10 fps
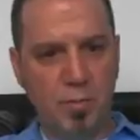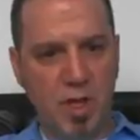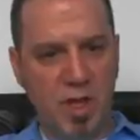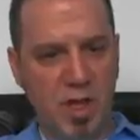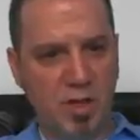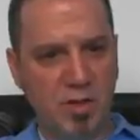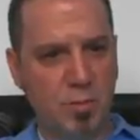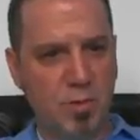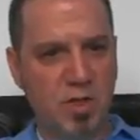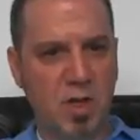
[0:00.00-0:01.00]
I'm laying out
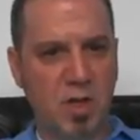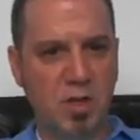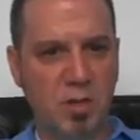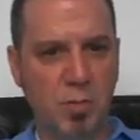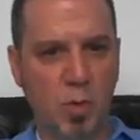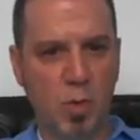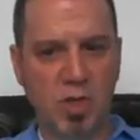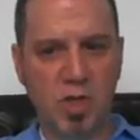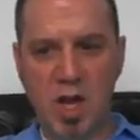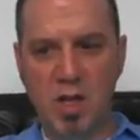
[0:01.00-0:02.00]
some discussion board
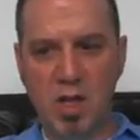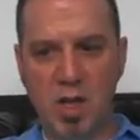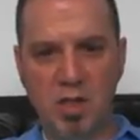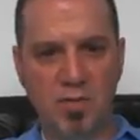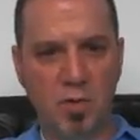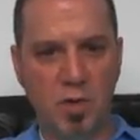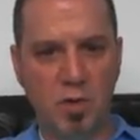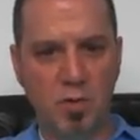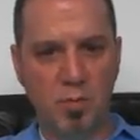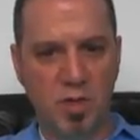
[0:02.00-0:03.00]
guidelines for
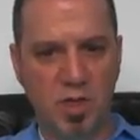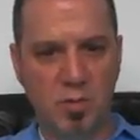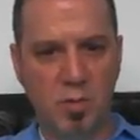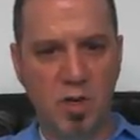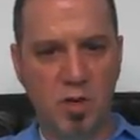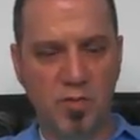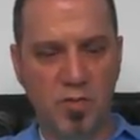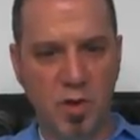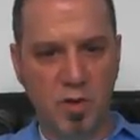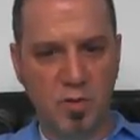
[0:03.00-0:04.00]
you. Please read
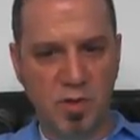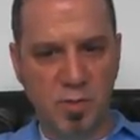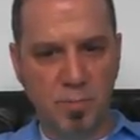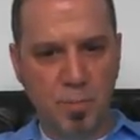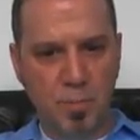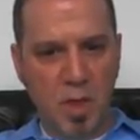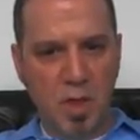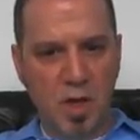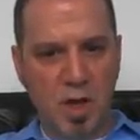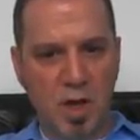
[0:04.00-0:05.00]
over those.
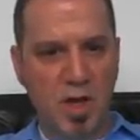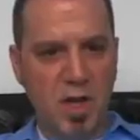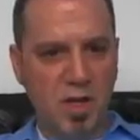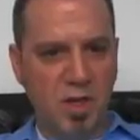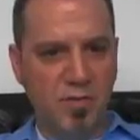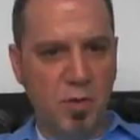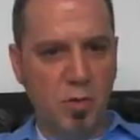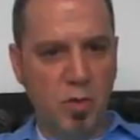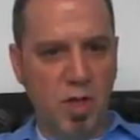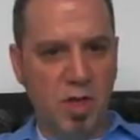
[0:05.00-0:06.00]
I kind of give
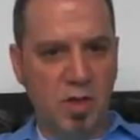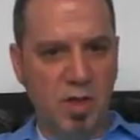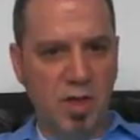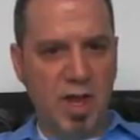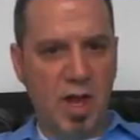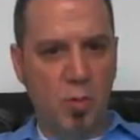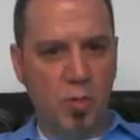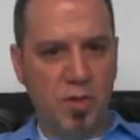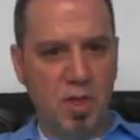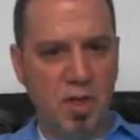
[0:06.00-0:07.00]
you the layout
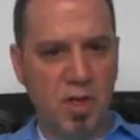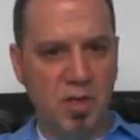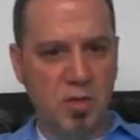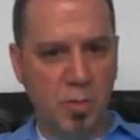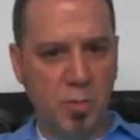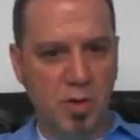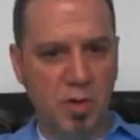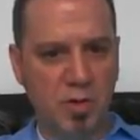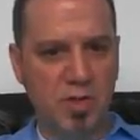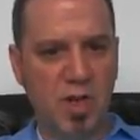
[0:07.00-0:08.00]
with the initial
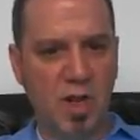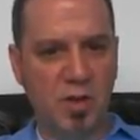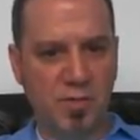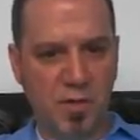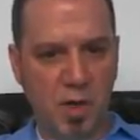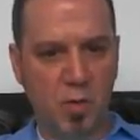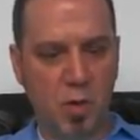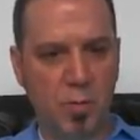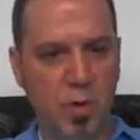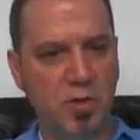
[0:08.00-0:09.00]
post and then the
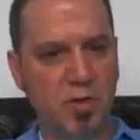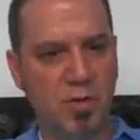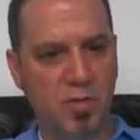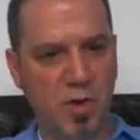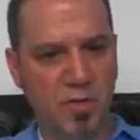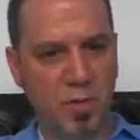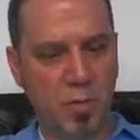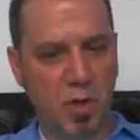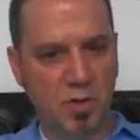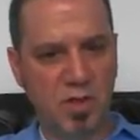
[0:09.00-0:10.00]
follow-up post. So for every
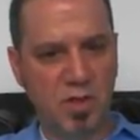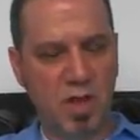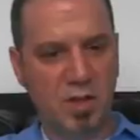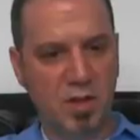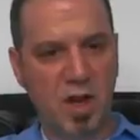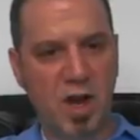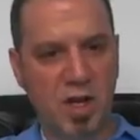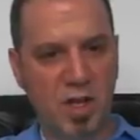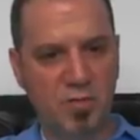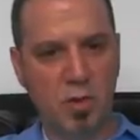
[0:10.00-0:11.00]
post that I
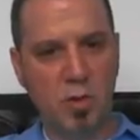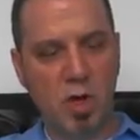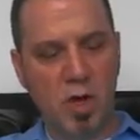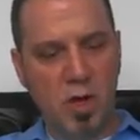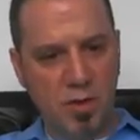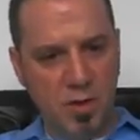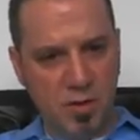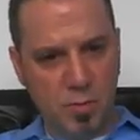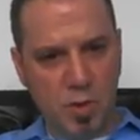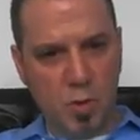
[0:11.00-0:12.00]
give you,
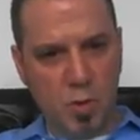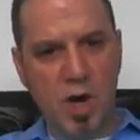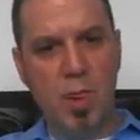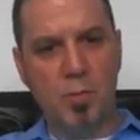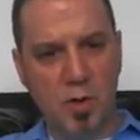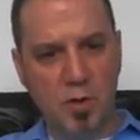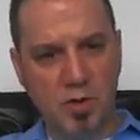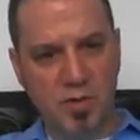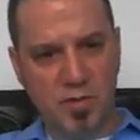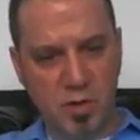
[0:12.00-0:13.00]
there's a required
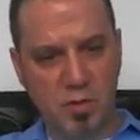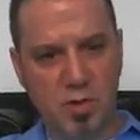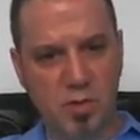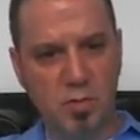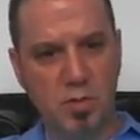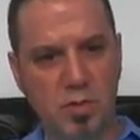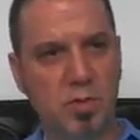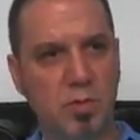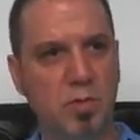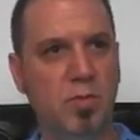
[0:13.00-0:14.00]
post for you
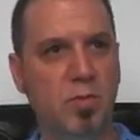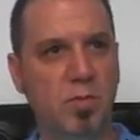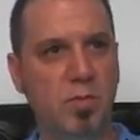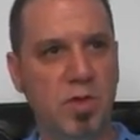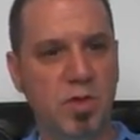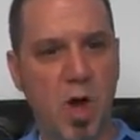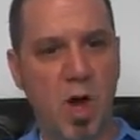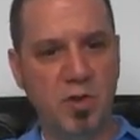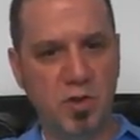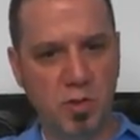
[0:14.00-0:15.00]
to
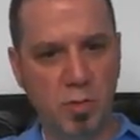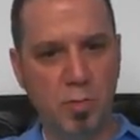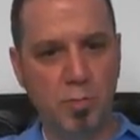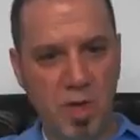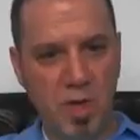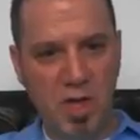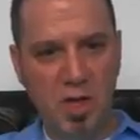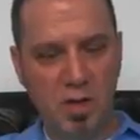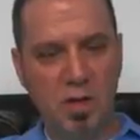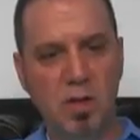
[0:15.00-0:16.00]
respond to
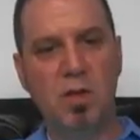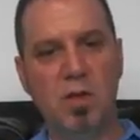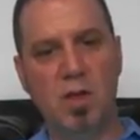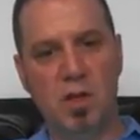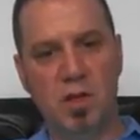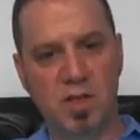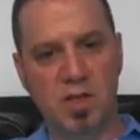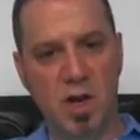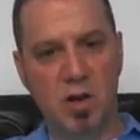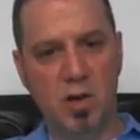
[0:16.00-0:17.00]
me in the
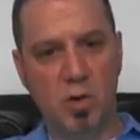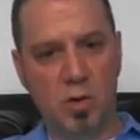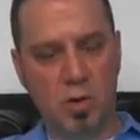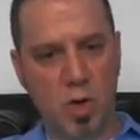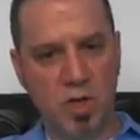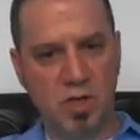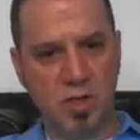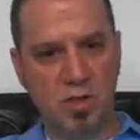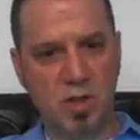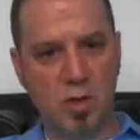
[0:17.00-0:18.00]
scenario or
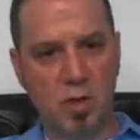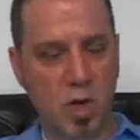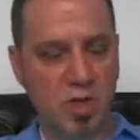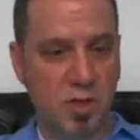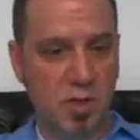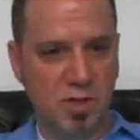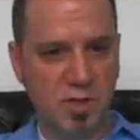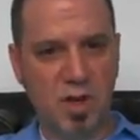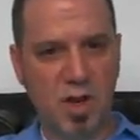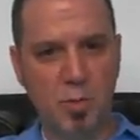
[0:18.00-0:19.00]
questions
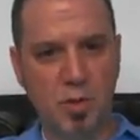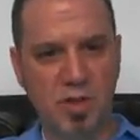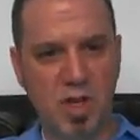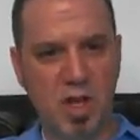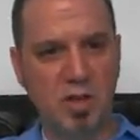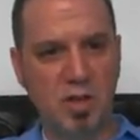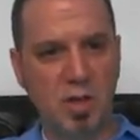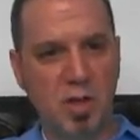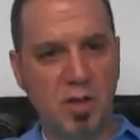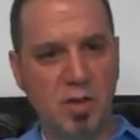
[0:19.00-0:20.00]
that I present.
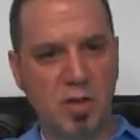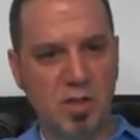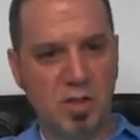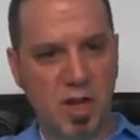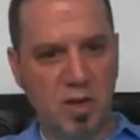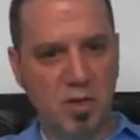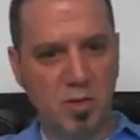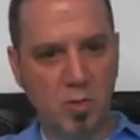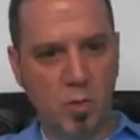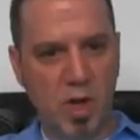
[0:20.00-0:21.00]
This is how
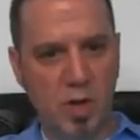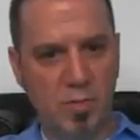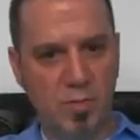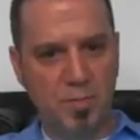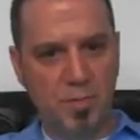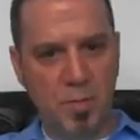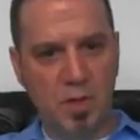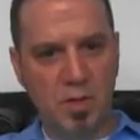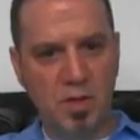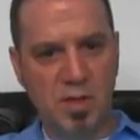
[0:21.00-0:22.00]
you do well.
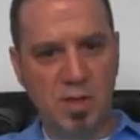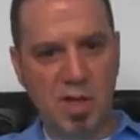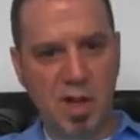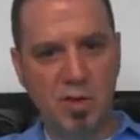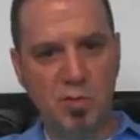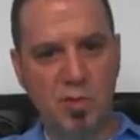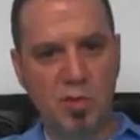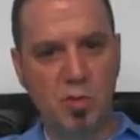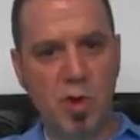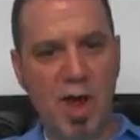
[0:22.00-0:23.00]
This is how you
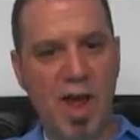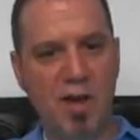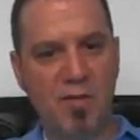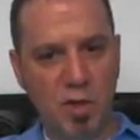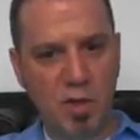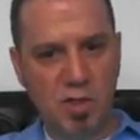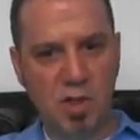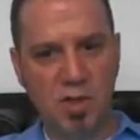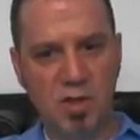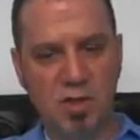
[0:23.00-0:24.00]
do average,
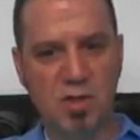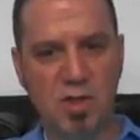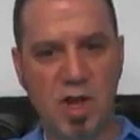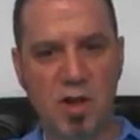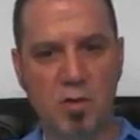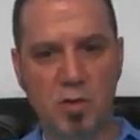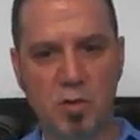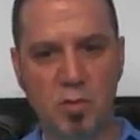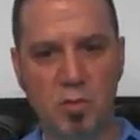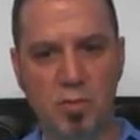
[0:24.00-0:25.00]
and this is how
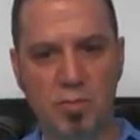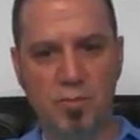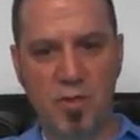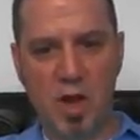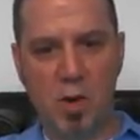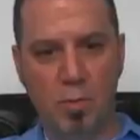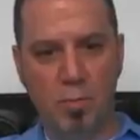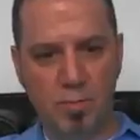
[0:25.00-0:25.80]
you fail.